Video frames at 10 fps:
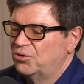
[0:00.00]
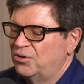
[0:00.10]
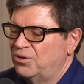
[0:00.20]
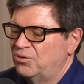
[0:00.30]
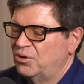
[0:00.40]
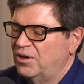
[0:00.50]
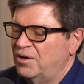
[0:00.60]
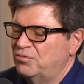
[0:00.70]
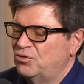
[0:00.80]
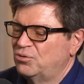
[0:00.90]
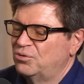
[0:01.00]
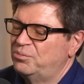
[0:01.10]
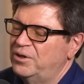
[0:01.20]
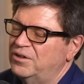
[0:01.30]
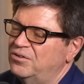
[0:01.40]
you, you will have to
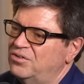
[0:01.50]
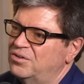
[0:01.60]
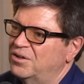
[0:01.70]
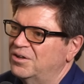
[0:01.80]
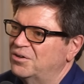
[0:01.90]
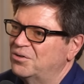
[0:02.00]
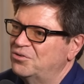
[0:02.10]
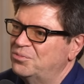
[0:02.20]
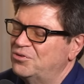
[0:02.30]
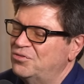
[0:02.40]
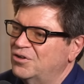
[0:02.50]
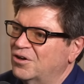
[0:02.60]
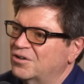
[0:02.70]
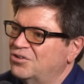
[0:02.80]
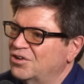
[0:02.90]
build uh, a specific
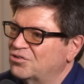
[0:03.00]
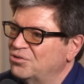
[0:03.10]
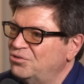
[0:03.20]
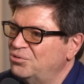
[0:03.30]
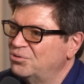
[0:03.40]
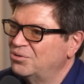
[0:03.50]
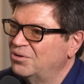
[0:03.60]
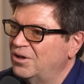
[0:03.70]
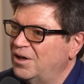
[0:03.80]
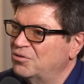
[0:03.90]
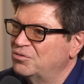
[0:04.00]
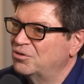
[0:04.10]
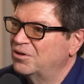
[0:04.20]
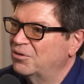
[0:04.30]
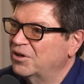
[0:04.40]
architecture to allow
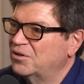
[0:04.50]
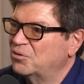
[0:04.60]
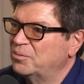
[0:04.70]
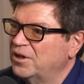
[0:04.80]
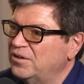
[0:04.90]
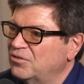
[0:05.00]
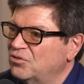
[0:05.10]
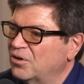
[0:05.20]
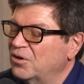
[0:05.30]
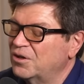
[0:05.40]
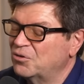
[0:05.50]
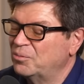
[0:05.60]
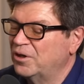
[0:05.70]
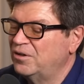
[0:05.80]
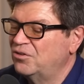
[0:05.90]
for hierarchical planning. So hierarchical
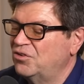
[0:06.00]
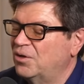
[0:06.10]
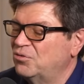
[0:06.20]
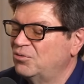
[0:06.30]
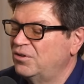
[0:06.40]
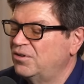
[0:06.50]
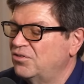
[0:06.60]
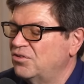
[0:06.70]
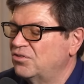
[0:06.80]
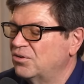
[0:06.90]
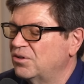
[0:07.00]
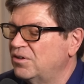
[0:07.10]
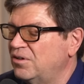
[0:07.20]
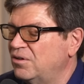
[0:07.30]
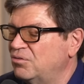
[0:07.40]
planning is absolutely
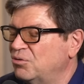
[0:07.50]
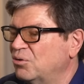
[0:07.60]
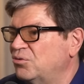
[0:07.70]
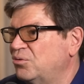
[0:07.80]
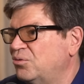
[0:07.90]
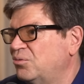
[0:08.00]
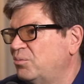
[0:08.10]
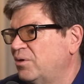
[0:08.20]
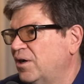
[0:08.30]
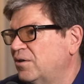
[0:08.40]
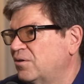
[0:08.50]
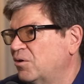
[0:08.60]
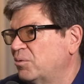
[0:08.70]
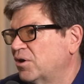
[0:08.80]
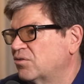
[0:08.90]
necessary if you want to plan
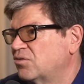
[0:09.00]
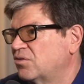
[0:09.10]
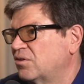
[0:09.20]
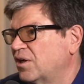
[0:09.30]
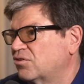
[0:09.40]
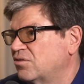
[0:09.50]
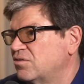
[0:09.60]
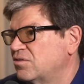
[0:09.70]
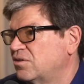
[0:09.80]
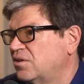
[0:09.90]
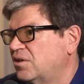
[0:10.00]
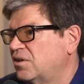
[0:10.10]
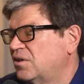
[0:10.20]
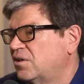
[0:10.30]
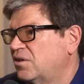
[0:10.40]
complex actions.
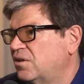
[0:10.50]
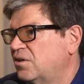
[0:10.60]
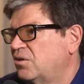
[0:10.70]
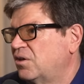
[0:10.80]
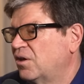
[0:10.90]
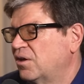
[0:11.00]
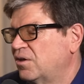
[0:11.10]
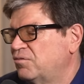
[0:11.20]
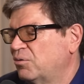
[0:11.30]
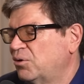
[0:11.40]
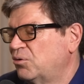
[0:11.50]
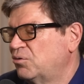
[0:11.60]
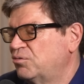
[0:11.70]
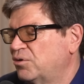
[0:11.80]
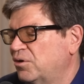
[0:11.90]
Uh, if I want to
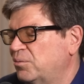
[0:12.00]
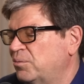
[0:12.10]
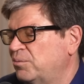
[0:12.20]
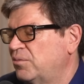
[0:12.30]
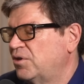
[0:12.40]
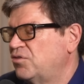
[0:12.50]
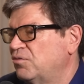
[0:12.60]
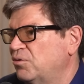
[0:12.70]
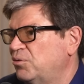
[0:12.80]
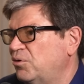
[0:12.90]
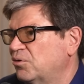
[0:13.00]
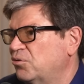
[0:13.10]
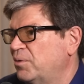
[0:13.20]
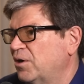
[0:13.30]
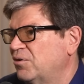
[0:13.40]
go from, let's say, from New York
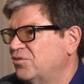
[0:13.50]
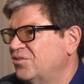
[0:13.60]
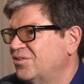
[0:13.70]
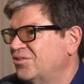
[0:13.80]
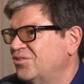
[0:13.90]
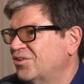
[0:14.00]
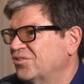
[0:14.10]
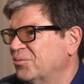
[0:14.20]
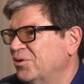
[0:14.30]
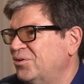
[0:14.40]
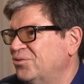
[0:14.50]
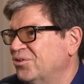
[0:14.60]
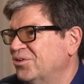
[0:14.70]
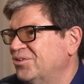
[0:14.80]
to Paris, it's the example I use all